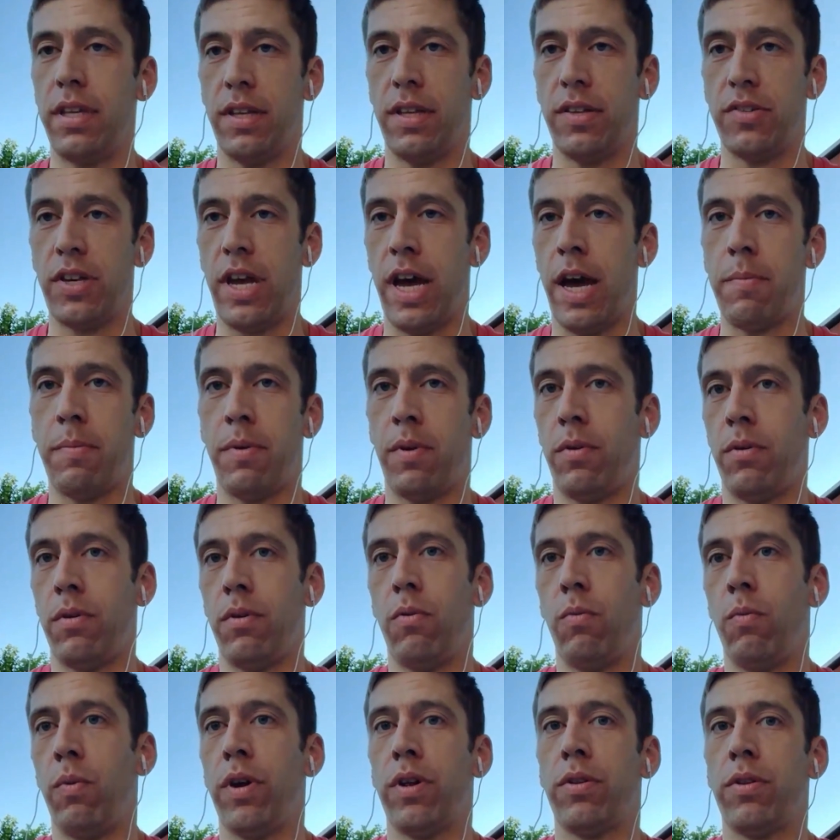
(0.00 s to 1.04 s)
this happen
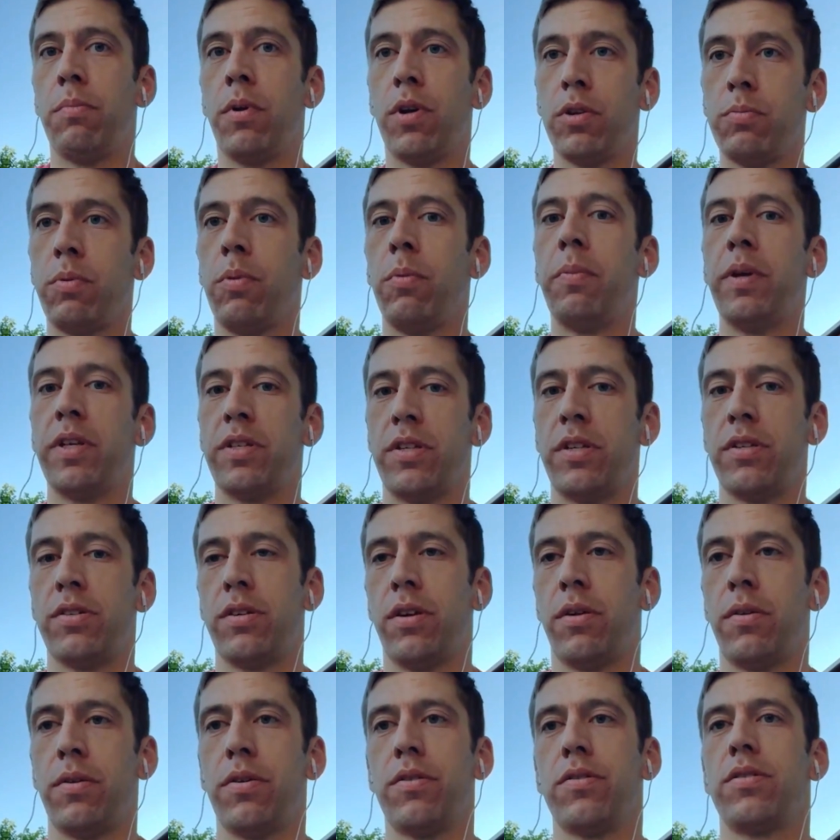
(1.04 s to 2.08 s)
with multiple business
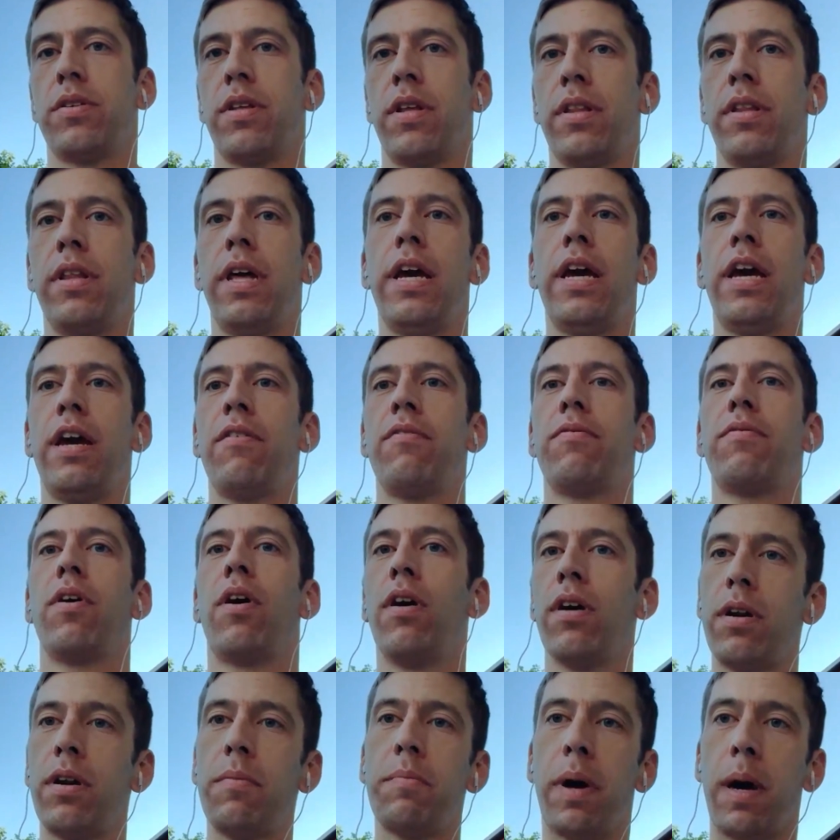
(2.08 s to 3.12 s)
owners, that they have
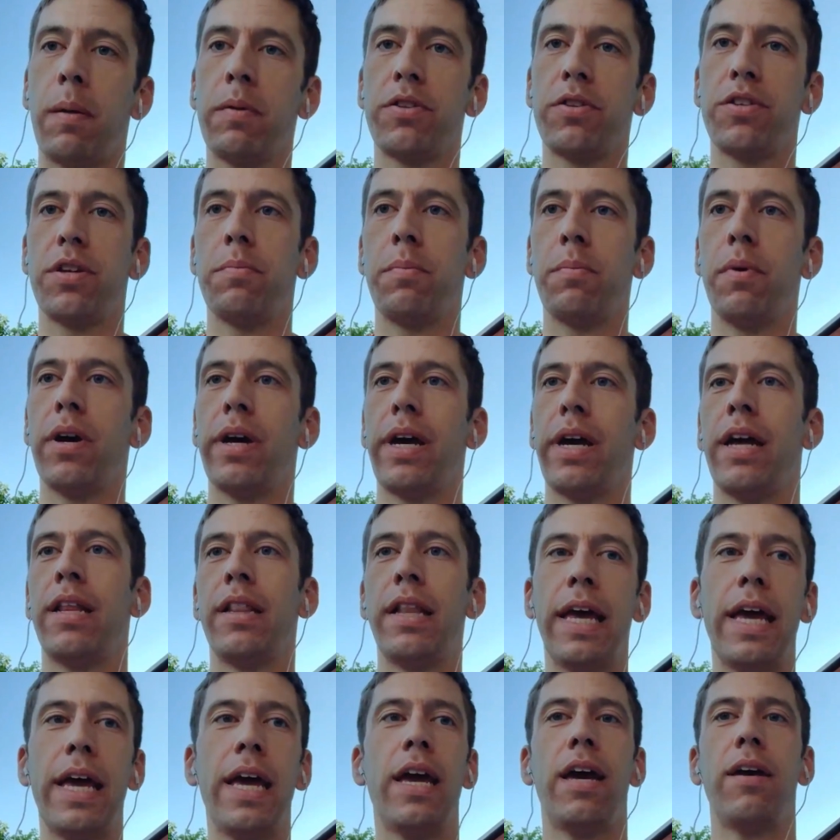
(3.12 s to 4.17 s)
gone and published a book and
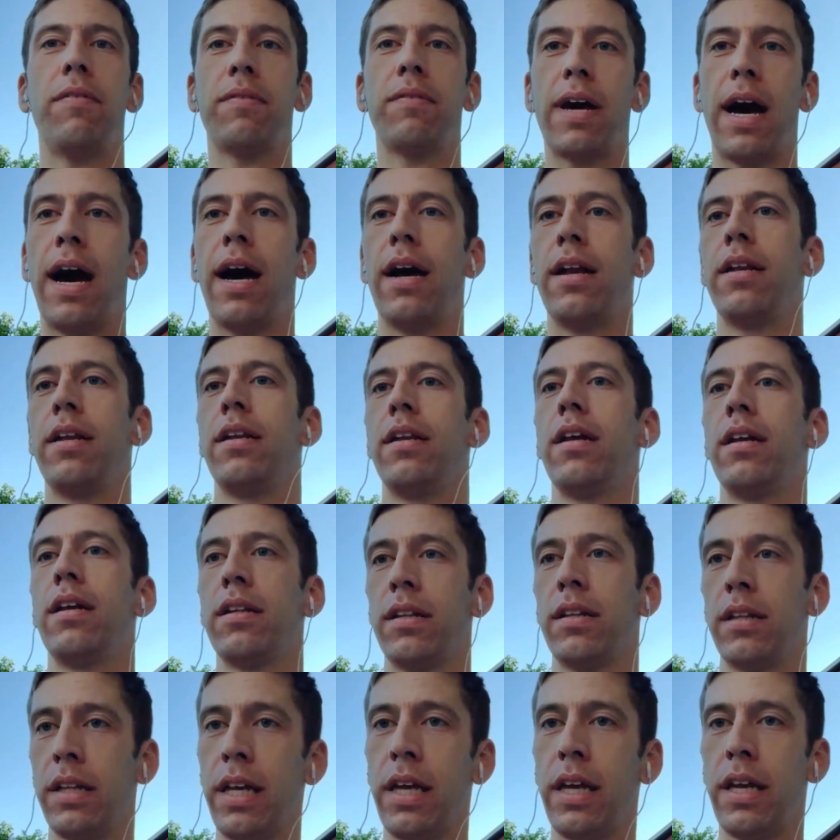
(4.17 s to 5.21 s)
they have gotten
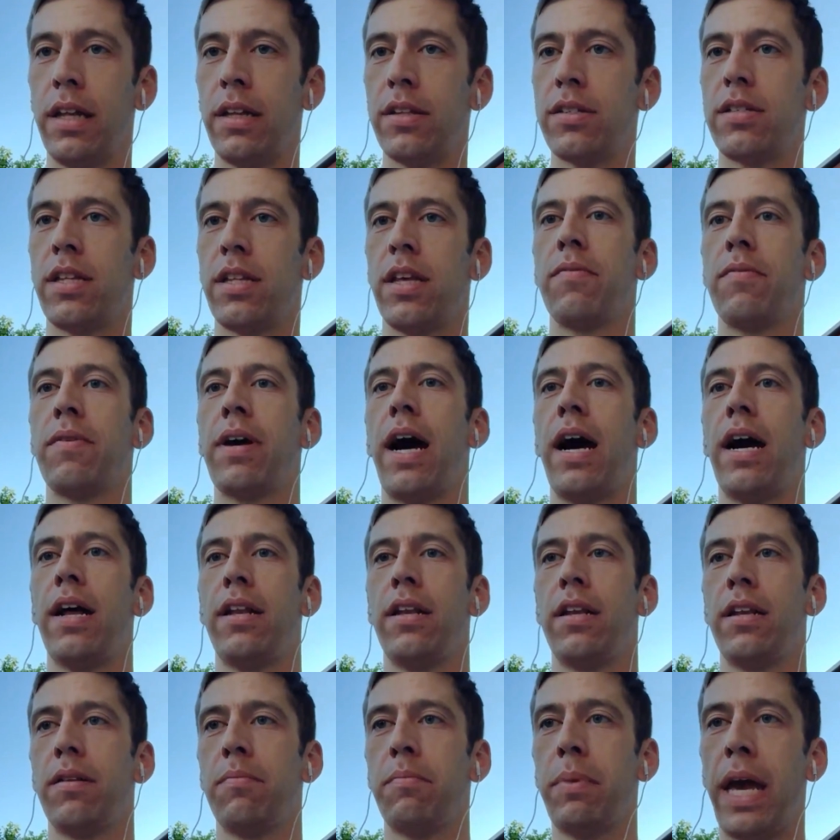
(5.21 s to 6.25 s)
leads. They have
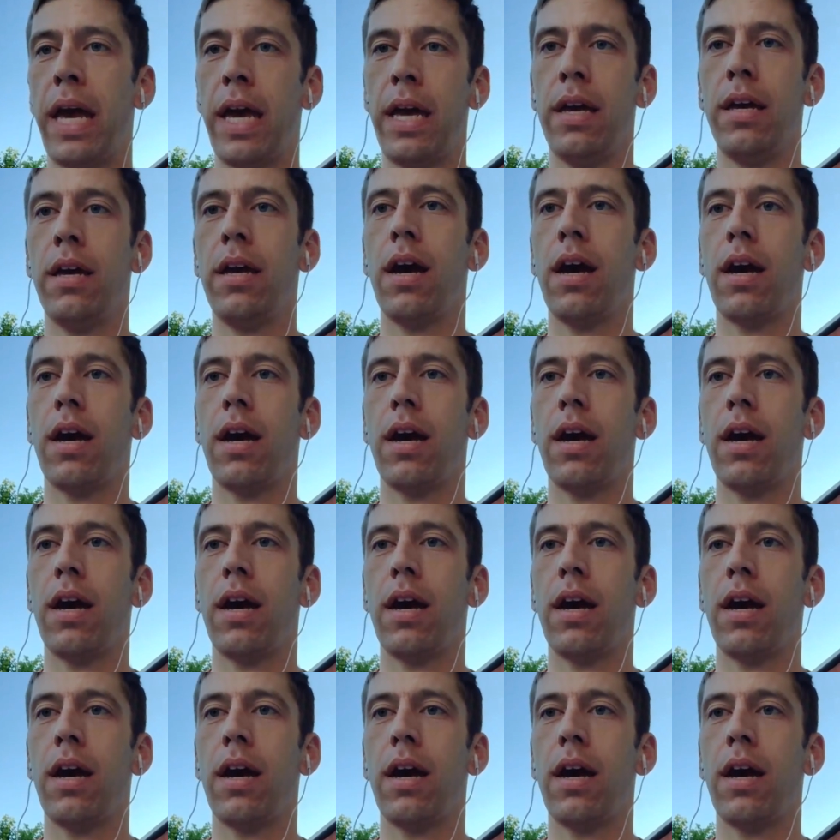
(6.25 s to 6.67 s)
gotten paying